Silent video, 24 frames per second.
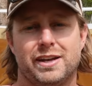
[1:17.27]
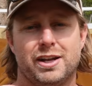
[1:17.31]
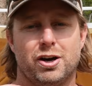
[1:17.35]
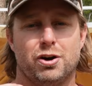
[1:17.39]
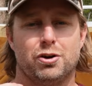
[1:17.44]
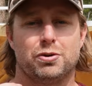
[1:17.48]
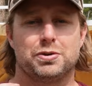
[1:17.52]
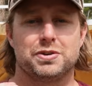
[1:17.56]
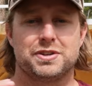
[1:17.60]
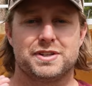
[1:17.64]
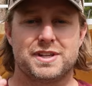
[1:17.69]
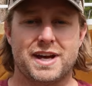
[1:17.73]

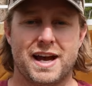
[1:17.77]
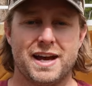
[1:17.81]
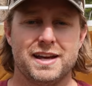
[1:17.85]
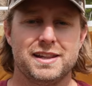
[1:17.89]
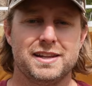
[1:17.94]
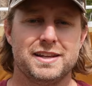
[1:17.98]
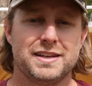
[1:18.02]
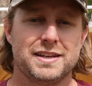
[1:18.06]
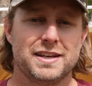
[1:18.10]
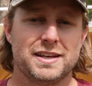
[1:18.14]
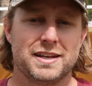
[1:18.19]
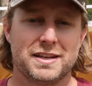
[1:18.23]
Now,
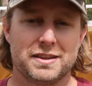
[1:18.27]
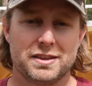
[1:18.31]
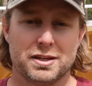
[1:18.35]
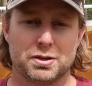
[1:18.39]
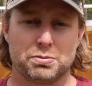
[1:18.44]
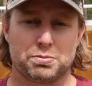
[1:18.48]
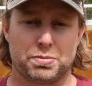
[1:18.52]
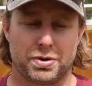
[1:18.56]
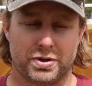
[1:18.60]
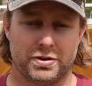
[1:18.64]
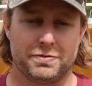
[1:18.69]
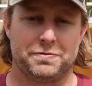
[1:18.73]
dialing in
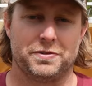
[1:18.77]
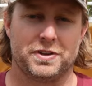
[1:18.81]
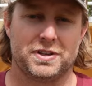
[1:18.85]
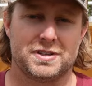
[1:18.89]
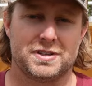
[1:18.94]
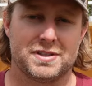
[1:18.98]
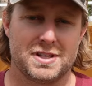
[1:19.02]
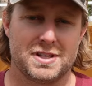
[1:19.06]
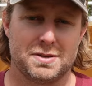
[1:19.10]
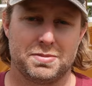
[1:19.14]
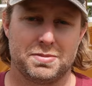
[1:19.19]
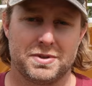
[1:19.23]
the
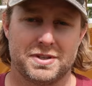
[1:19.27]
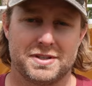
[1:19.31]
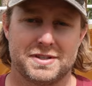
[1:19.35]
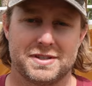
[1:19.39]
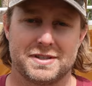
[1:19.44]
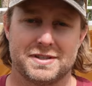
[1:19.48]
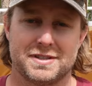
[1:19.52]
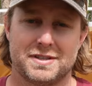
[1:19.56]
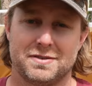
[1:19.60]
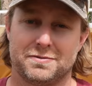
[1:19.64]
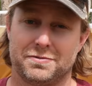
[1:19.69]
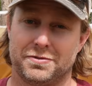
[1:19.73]
perfect sleeping
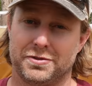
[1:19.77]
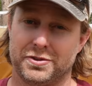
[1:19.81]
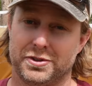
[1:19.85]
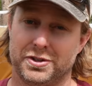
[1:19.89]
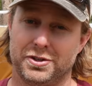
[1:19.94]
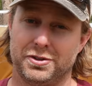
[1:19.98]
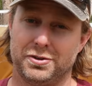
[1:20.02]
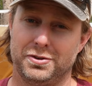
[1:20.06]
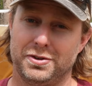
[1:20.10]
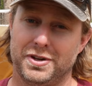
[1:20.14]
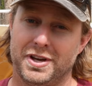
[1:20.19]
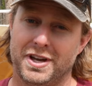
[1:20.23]
system for
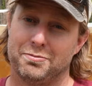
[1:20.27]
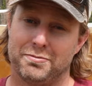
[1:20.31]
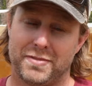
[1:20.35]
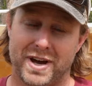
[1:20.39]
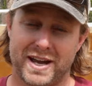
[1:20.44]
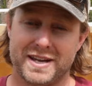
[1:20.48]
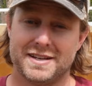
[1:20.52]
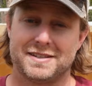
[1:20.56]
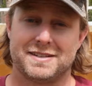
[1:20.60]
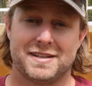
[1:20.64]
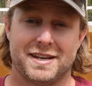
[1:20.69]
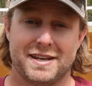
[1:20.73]
you
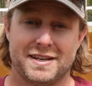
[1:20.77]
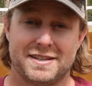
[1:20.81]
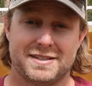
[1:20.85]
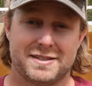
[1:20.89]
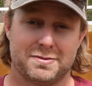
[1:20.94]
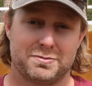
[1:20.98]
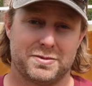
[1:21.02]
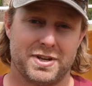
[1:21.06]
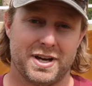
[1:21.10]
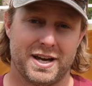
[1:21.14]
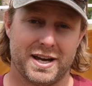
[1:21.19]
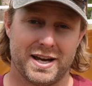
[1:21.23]
might take
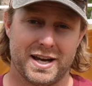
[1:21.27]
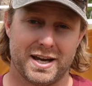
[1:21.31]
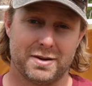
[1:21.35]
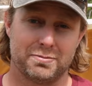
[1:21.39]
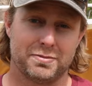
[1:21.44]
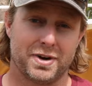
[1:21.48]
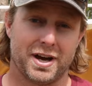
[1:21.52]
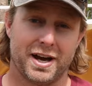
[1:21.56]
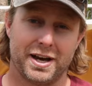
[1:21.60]
some time.